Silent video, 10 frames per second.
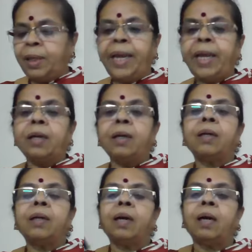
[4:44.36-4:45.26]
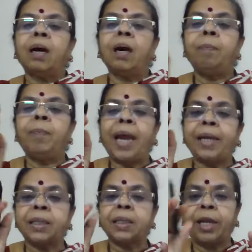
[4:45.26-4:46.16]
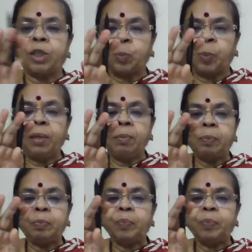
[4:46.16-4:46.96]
Take a black sketch pen.